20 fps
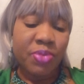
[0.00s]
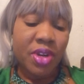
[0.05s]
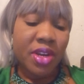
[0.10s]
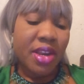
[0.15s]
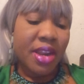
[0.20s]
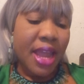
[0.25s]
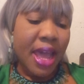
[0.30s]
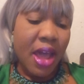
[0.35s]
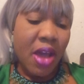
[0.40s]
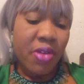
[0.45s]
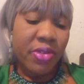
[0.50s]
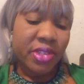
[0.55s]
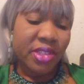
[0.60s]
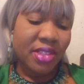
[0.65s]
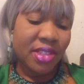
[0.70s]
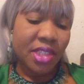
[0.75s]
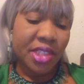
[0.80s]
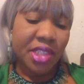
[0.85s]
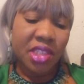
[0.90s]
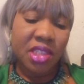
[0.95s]
But now
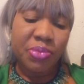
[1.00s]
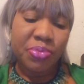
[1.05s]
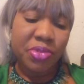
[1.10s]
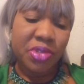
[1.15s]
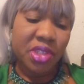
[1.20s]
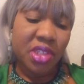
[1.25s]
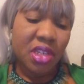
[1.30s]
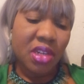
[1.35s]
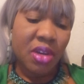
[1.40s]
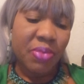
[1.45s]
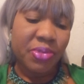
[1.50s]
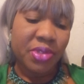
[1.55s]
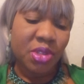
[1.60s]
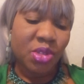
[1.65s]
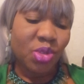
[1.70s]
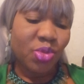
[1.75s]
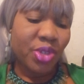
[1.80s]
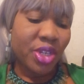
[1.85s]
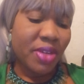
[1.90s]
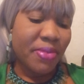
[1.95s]
it's 60% up.
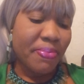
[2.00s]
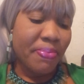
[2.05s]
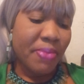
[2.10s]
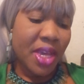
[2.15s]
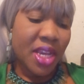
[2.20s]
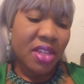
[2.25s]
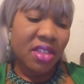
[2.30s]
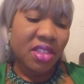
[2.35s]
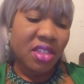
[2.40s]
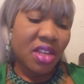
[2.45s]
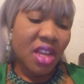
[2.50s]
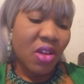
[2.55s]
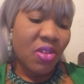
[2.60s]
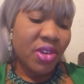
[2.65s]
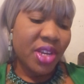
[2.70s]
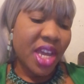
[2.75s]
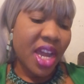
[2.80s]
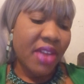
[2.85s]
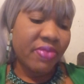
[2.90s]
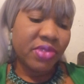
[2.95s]
It's doing amazing. I
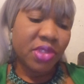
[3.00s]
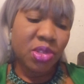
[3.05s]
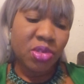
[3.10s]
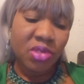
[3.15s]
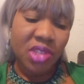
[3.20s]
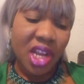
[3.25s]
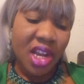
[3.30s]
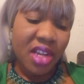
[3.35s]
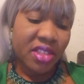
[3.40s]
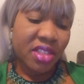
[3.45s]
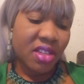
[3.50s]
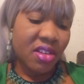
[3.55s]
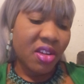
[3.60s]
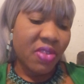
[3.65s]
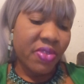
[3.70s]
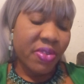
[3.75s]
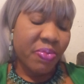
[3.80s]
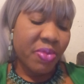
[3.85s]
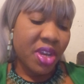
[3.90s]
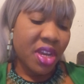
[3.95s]
only have 2,000
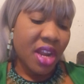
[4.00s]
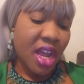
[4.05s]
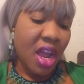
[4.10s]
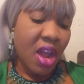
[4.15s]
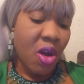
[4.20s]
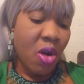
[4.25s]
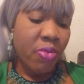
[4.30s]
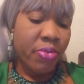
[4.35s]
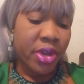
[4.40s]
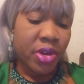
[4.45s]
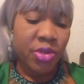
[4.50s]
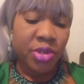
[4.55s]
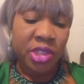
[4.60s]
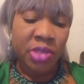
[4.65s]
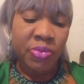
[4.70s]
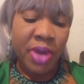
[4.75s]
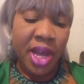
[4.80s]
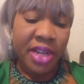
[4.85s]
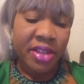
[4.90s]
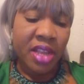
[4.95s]
of it, man. I hope it
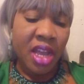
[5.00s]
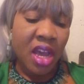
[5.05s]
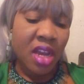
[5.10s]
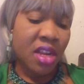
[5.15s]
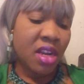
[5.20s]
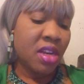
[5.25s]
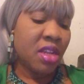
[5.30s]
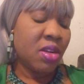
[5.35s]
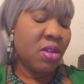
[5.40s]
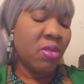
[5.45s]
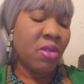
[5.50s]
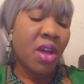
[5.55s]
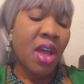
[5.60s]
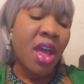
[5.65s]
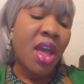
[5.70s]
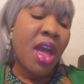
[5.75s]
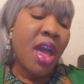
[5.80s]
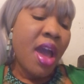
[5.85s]
goes back down a little.